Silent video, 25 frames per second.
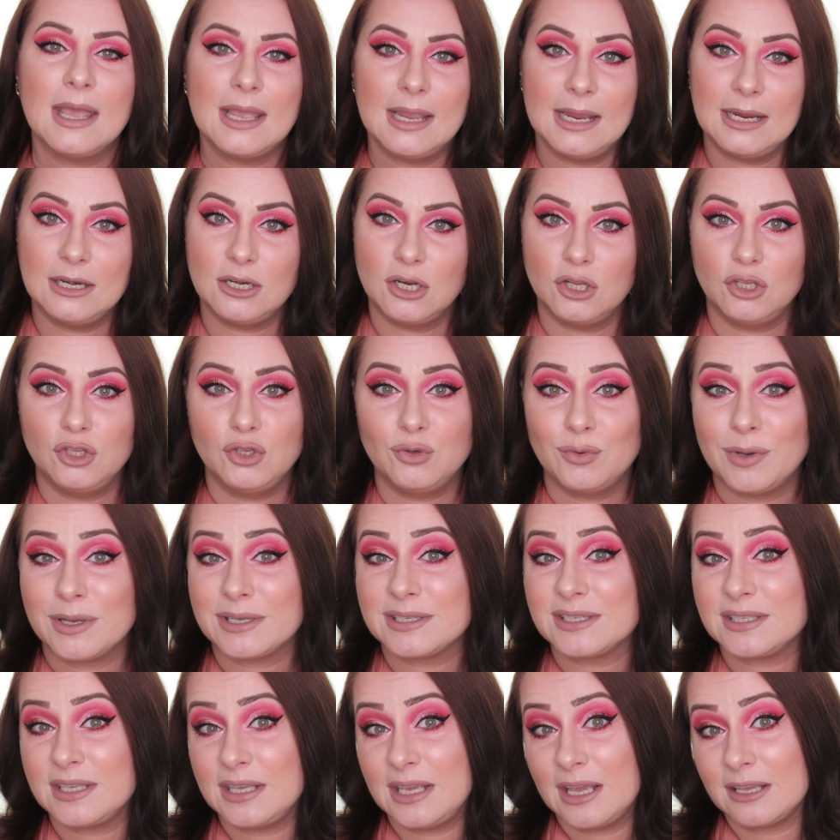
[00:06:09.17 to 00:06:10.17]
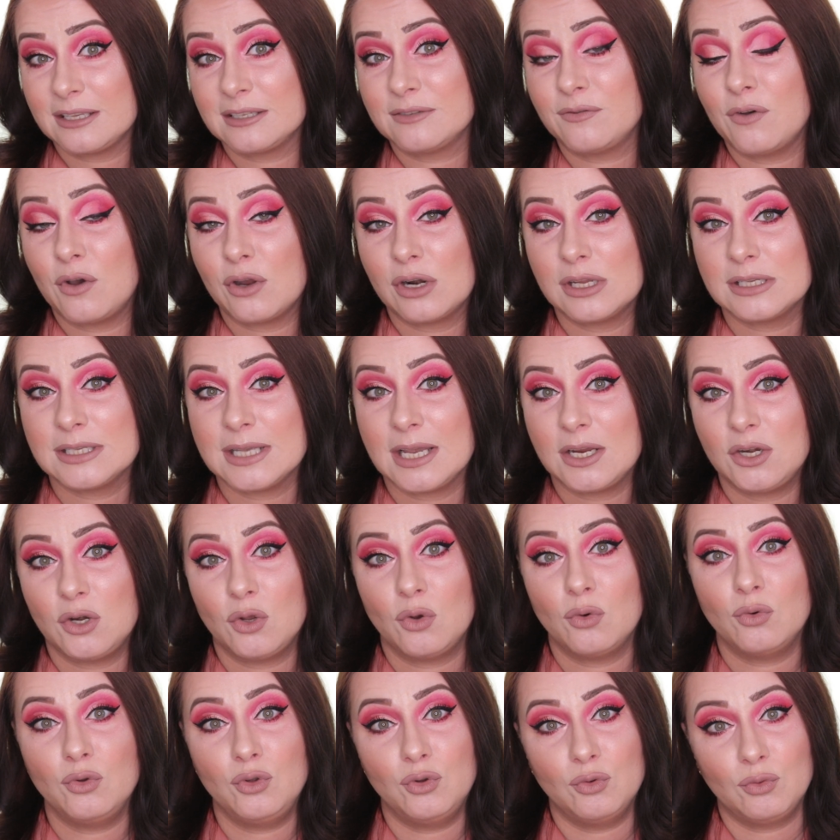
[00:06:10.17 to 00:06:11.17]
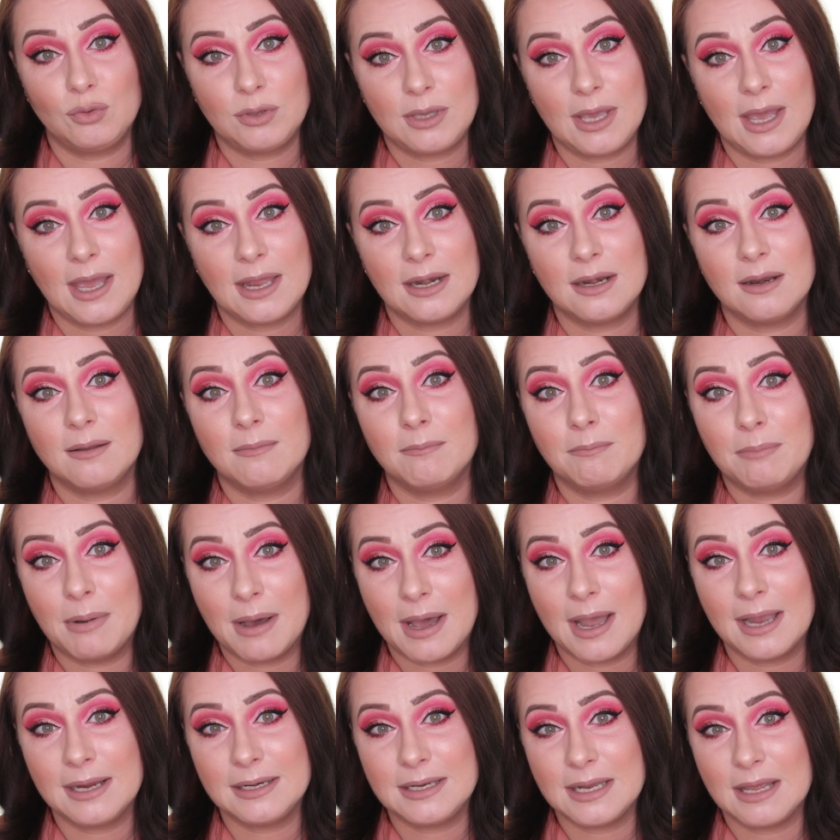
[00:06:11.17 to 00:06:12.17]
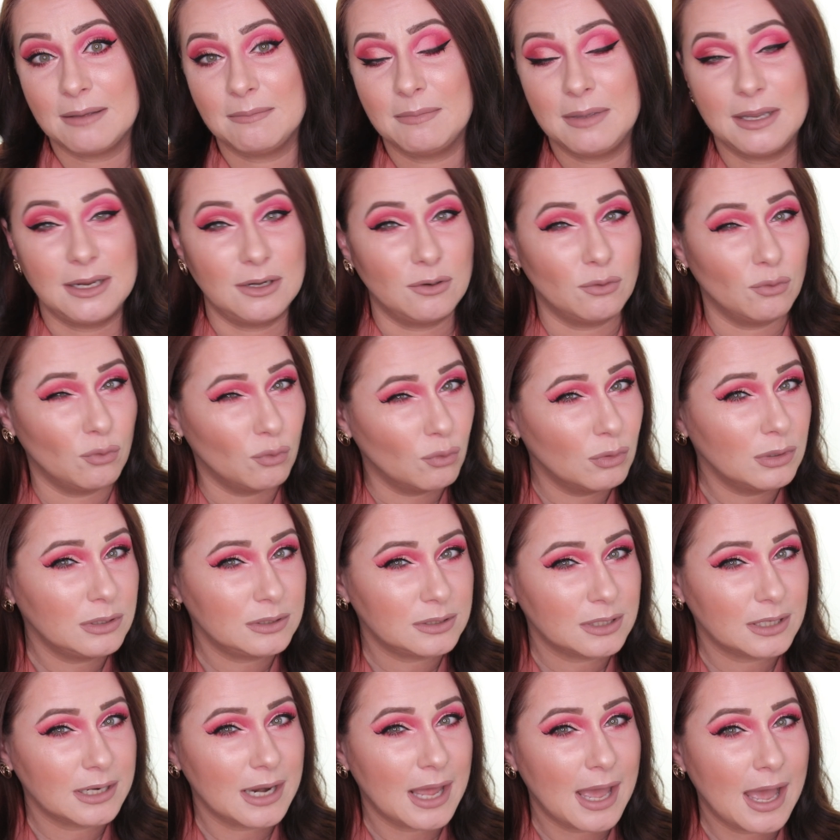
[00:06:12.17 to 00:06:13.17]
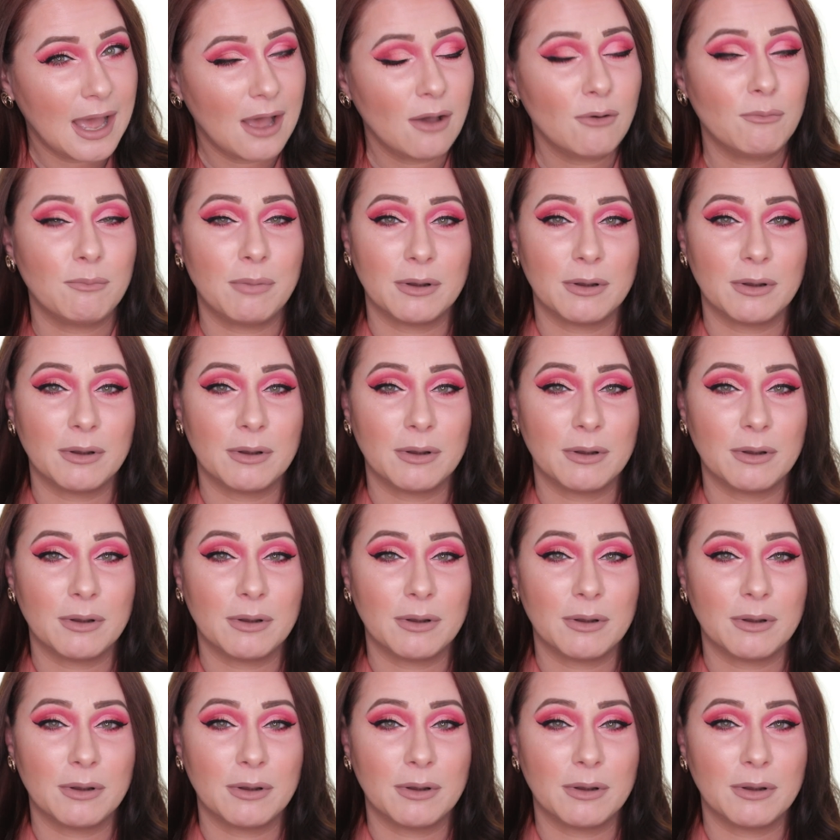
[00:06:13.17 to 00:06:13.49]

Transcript: In the USA, as far as I know, you can buy them in Ulta now,